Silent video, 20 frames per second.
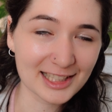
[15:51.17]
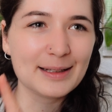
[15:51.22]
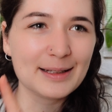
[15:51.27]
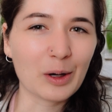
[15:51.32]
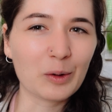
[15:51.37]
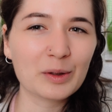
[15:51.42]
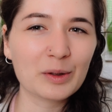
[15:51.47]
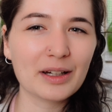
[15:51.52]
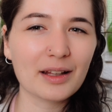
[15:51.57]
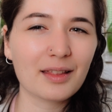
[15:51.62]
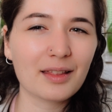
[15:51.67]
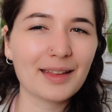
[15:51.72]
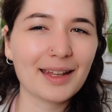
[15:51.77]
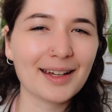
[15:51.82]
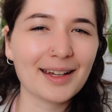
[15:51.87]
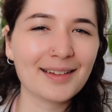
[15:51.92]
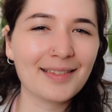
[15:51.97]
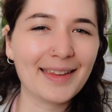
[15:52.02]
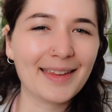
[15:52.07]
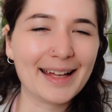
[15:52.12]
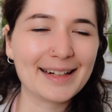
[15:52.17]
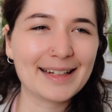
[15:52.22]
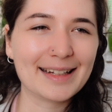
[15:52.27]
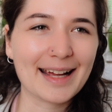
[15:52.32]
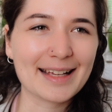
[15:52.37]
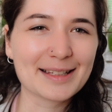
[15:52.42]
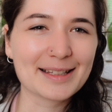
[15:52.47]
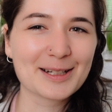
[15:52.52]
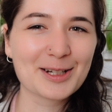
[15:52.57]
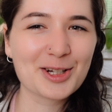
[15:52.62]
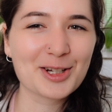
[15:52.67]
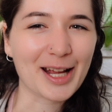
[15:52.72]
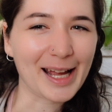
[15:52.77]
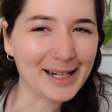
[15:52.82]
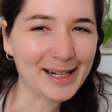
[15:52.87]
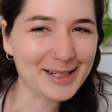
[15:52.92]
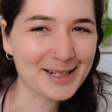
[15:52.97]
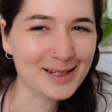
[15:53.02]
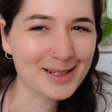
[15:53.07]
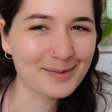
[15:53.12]
The only thing that has
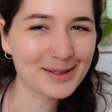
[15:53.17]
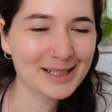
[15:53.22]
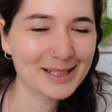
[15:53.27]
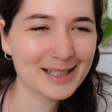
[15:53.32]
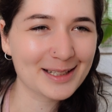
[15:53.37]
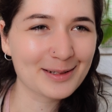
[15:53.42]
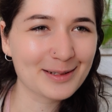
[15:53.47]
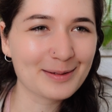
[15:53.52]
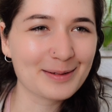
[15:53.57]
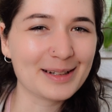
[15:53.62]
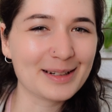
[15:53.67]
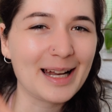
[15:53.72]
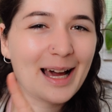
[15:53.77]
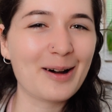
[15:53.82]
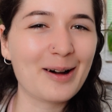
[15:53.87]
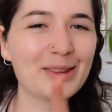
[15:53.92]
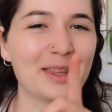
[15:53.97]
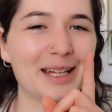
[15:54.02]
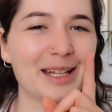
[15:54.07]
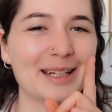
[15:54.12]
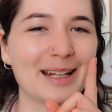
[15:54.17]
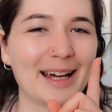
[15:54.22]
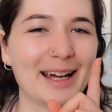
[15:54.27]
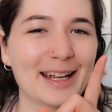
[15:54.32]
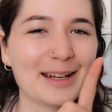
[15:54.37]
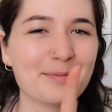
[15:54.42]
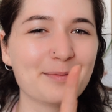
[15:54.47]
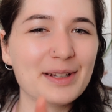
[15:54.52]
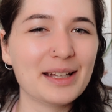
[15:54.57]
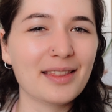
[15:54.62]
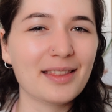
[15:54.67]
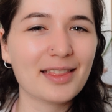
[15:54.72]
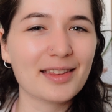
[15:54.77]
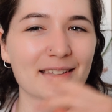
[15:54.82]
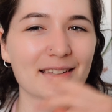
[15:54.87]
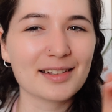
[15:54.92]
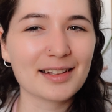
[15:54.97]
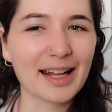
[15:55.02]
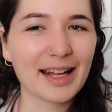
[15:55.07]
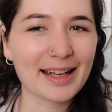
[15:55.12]
changed a bit now that I'm in
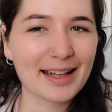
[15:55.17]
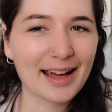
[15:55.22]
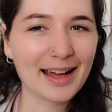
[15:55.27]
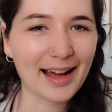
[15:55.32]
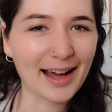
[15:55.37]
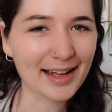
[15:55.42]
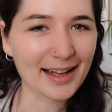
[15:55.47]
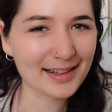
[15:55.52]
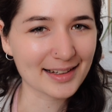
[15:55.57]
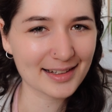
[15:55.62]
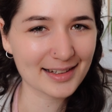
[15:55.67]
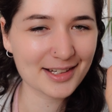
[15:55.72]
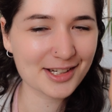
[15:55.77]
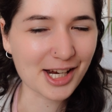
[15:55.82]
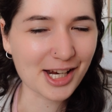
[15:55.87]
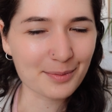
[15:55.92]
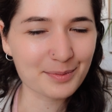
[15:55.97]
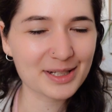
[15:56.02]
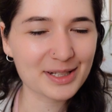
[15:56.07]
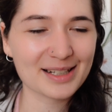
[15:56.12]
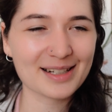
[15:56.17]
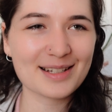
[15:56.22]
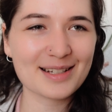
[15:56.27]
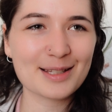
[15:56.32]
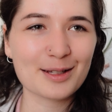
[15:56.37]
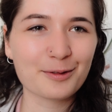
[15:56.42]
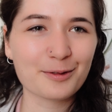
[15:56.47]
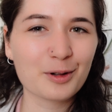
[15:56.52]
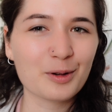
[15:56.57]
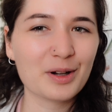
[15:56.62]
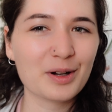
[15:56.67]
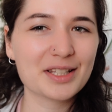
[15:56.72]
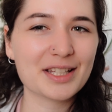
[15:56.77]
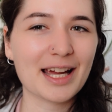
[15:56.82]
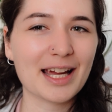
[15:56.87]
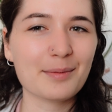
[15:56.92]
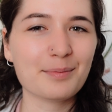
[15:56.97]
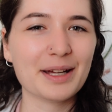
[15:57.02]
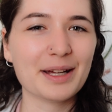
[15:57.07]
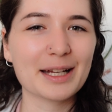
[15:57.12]
the like higher chapters, of course
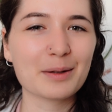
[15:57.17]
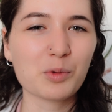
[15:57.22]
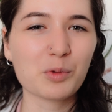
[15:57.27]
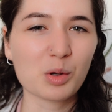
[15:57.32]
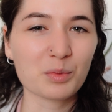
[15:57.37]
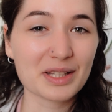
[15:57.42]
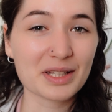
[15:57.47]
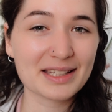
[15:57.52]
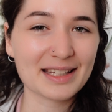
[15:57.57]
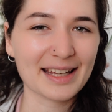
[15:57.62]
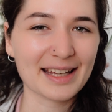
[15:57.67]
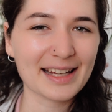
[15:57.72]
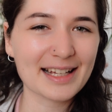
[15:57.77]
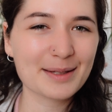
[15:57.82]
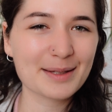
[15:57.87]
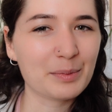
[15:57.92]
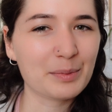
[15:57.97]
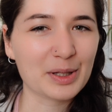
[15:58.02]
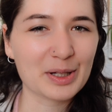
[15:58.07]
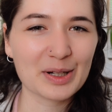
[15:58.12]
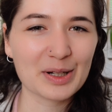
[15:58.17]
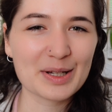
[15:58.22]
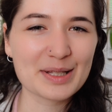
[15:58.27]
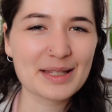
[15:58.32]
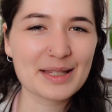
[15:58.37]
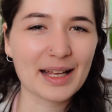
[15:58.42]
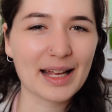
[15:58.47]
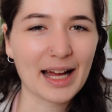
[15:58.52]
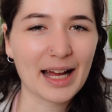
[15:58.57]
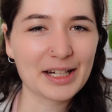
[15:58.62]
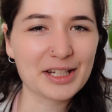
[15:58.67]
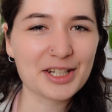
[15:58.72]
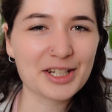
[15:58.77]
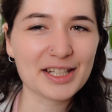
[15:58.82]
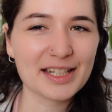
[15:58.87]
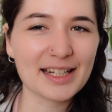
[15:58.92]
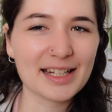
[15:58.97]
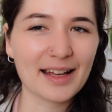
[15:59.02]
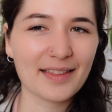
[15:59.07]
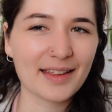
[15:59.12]
I make more mistakes because the
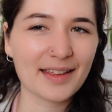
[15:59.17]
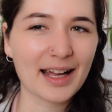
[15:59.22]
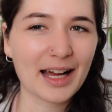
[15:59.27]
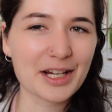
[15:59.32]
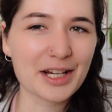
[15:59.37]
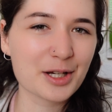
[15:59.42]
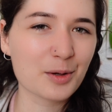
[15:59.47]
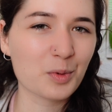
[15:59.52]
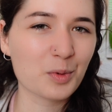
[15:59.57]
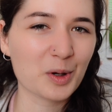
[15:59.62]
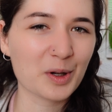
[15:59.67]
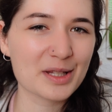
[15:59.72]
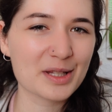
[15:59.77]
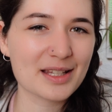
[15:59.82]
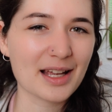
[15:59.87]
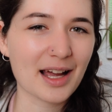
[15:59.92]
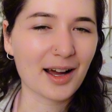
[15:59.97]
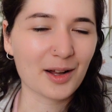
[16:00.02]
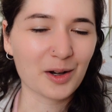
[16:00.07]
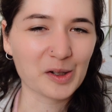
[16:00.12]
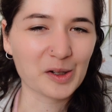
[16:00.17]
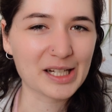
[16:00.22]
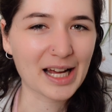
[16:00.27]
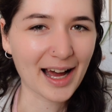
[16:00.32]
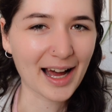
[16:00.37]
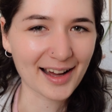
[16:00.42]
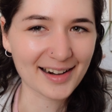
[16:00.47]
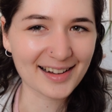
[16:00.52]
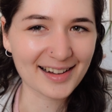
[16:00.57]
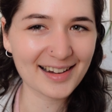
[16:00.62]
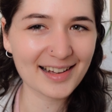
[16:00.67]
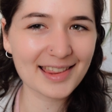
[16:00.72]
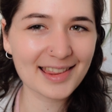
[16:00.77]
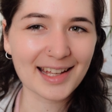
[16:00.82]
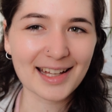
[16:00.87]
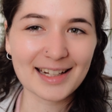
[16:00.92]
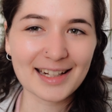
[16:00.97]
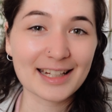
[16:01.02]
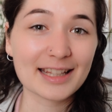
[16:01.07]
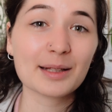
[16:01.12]
kanji and the kanji words a lot harder
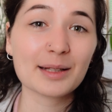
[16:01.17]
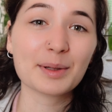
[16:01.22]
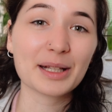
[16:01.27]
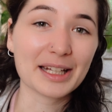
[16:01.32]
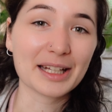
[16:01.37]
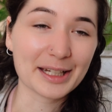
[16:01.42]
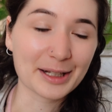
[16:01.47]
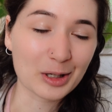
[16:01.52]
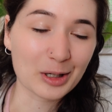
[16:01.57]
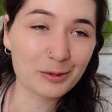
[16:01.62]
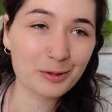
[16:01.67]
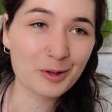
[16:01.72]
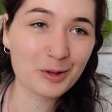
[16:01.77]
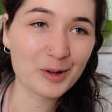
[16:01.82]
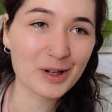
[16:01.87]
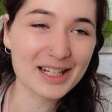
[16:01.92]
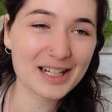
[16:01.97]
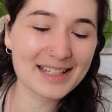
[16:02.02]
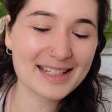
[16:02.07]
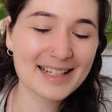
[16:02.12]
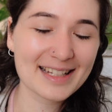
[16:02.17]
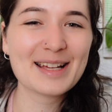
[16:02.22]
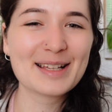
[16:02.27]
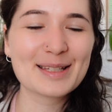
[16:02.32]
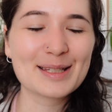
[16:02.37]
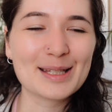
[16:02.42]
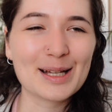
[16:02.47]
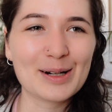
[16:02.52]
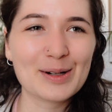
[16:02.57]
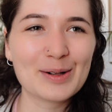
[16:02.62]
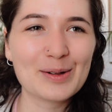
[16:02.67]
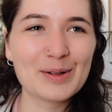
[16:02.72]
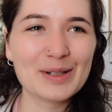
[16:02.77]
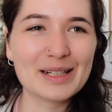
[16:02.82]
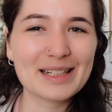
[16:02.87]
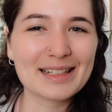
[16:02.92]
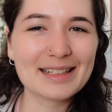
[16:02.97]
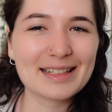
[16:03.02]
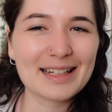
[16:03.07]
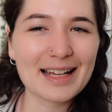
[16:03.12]
than at the beginning, of course. So
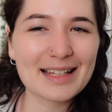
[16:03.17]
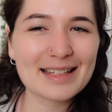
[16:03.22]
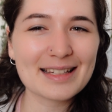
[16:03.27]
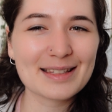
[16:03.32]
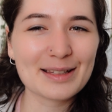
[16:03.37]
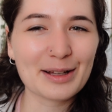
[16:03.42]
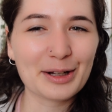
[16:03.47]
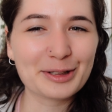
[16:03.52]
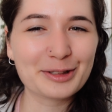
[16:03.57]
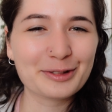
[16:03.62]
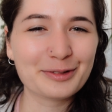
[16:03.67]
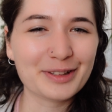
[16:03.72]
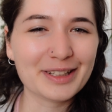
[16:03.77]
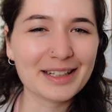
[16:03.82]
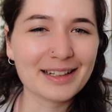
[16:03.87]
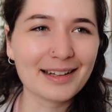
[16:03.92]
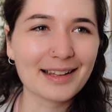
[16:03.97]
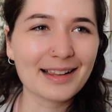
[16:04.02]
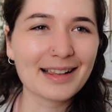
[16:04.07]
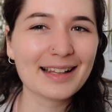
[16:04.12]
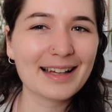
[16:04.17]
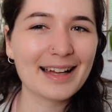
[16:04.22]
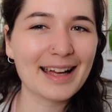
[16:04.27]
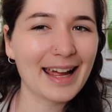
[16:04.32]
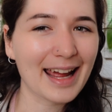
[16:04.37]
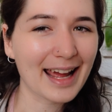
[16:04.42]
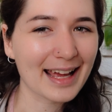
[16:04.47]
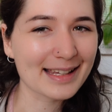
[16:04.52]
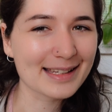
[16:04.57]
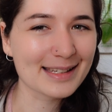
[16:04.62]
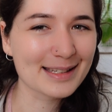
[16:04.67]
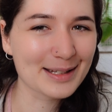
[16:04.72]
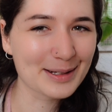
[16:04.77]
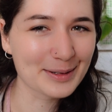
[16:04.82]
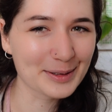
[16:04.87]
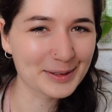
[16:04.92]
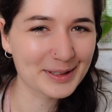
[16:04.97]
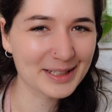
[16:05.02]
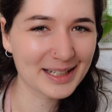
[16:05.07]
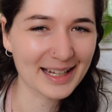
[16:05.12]
it does not feel as
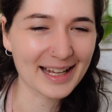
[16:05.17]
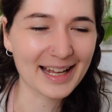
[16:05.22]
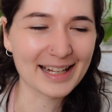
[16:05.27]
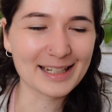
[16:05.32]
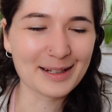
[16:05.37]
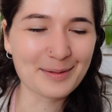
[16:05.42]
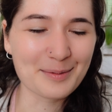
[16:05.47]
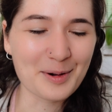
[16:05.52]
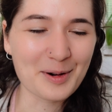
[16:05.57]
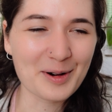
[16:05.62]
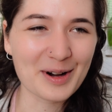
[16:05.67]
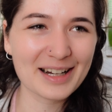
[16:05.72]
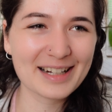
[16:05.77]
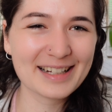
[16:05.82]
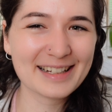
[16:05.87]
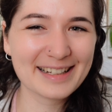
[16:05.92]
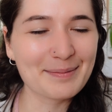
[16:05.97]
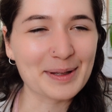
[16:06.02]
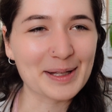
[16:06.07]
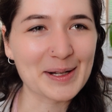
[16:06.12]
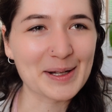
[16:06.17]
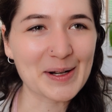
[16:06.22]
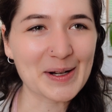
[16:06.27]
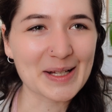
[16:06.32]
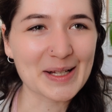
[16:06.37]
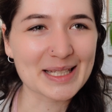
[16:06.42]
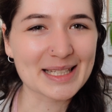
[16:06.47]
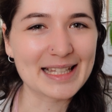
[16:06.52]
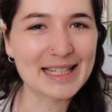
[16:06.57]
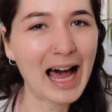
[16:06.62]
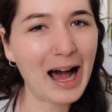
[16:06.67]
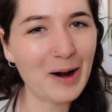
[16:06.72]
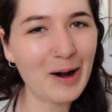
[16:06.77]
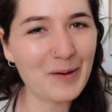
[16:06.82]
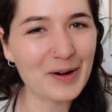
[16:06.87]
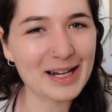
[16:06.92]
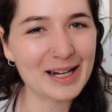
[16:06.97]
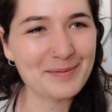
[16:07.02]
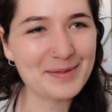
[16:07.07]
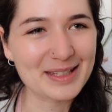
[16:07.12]
good anymore because now
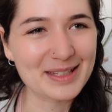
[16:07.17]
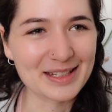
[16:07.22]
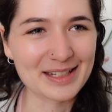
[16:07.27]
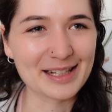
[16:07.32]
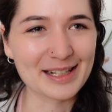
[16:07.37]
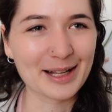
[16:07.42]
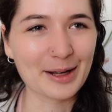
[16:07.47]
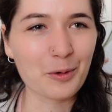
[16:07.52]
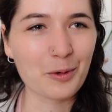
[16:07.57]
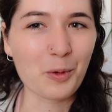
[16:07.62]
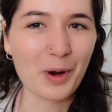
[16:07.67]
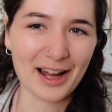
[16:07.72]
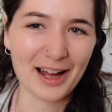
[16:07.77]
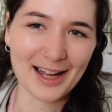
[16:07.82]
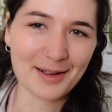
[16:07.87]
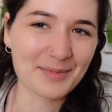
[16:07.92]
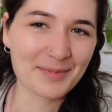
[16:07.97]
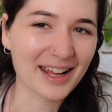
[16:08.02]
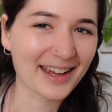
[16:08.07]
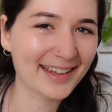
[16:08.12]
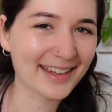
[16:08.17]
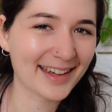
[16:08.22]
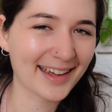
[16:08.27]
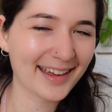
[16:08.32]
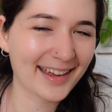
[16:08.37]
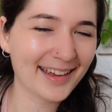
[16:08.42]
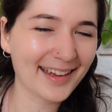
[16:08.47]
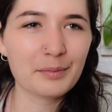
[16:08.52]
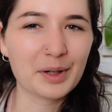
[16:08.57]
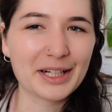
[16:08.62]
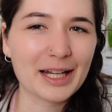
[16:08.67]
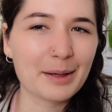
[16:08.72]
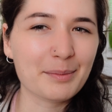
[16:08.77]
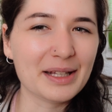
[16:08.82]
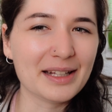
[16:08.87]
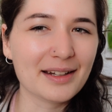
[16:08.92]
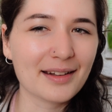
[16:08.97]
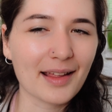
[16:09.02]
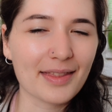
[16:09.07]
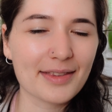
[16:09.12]
I'm seeing where I'm lacking, but I
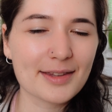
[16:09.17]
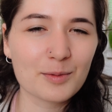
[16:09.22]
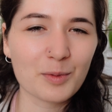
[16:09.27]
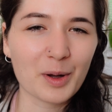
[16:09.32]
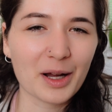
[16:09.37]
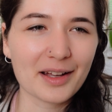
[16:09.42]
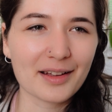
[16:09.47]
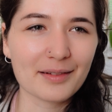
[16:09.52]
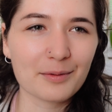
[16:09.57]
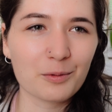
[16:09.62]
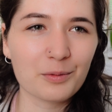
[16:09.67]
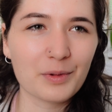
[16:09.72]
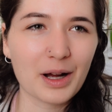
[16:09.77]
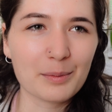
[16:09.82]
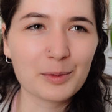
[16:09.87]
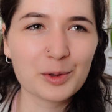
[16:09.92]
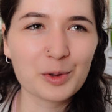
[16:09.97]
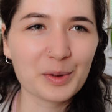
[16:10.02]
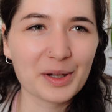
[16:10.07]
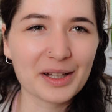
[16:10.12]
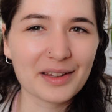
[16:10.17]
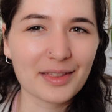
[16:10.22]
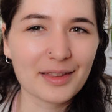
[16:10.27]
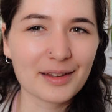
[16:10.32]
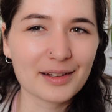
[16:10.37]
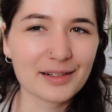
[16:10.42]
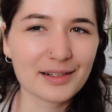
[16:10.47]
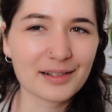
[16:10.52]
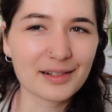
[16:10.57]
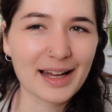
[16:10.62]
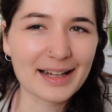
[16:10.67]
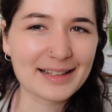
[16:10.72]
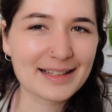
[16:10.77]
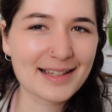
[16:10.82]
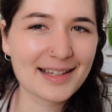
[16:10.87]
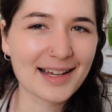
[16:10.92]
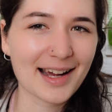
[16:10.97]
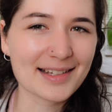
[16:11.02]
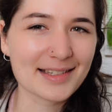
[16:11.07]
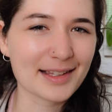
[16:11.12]
mean that's why I'm doing the
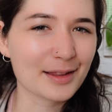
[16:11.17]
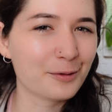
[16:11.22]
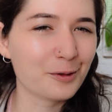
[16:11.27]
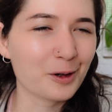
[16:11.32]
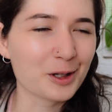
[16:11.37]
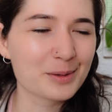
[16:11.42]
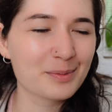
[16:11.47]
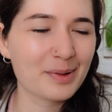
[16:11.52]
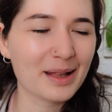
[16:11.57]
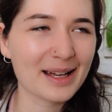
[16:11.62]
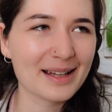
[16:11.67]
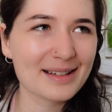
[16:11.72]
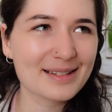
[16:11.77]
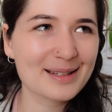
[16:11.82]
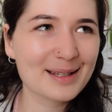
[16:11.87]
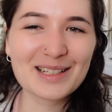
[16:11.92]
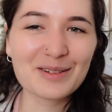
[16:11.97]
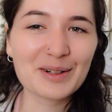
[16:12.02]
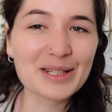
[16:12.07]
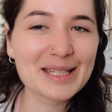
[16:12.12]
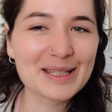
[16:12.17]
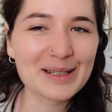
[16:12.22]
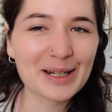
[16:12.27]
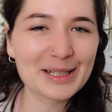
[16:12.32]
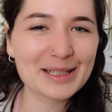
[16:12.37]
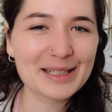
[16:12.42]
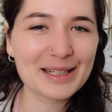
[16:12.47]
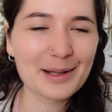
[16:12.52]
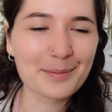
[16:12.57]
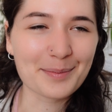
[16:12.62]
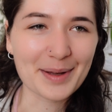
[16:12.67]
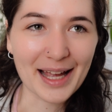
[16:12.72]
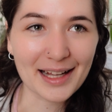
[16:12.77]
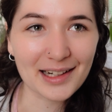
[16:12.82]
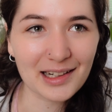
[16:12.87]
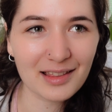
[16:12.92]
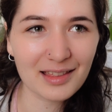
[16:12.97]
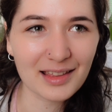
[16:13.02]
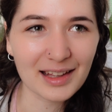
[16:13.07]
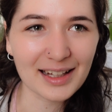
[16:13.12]
exercise in the first place. So it's not a
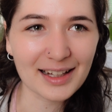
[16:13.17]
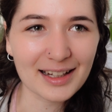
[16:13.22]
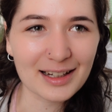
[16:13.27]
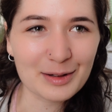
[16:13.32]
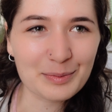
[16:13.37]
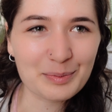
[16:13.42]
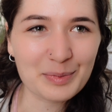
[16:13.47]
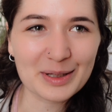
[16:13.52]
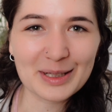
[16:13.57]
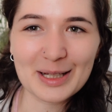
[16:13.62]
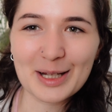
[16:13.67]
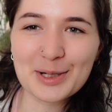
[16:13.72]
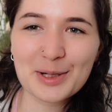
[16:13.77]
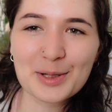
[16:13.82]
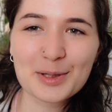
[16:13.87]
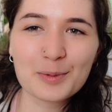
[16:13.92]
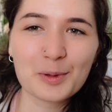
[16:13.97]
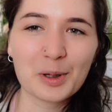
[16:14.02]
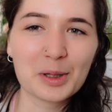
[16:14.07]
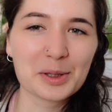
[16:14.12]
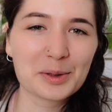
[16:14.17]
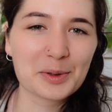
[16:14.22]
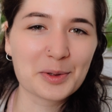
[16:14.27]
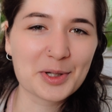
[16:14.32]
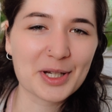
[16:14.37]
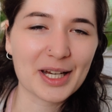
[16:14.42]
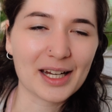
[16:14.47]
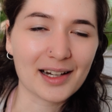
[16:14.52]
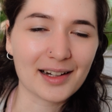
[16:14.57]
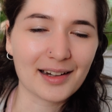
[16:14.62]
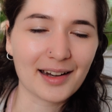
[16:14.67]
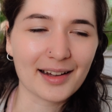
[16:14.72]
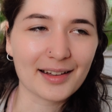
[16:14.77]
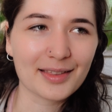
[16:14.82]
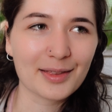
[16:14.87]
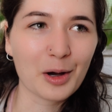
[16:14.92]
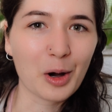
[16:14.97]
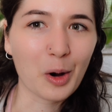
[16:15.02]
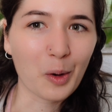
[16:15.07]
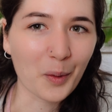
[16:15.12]
bad thing, but I just wanted to share like
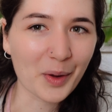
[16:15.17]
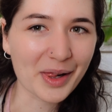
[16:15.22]
the whole